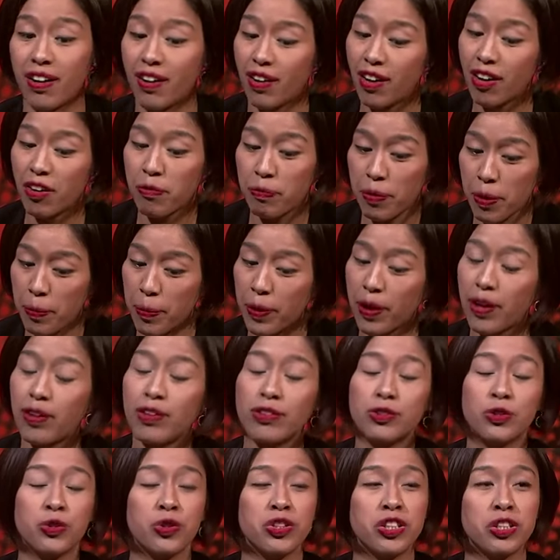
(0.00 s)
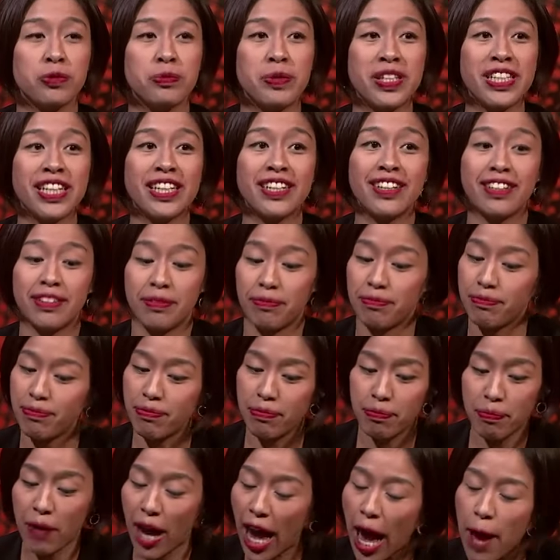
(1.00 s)
a lot of people on social media
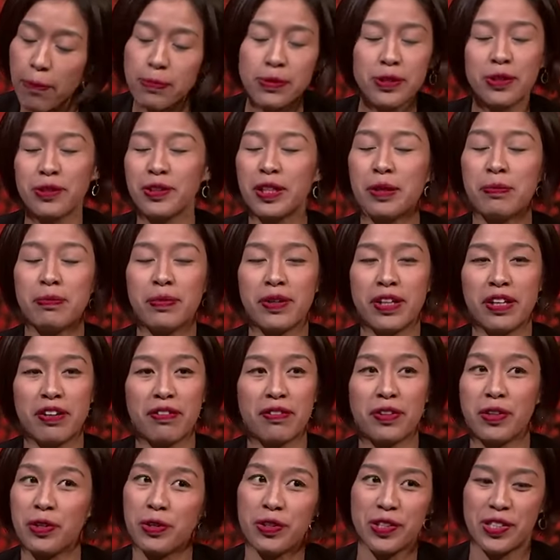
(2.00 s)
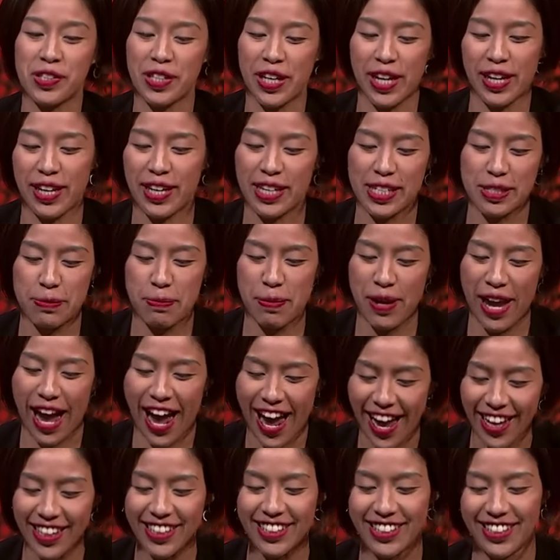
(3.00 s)
absolutely believe the USA is
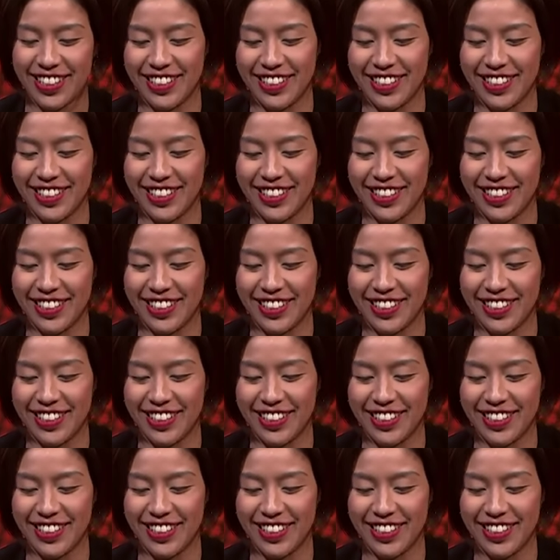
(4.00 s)
behind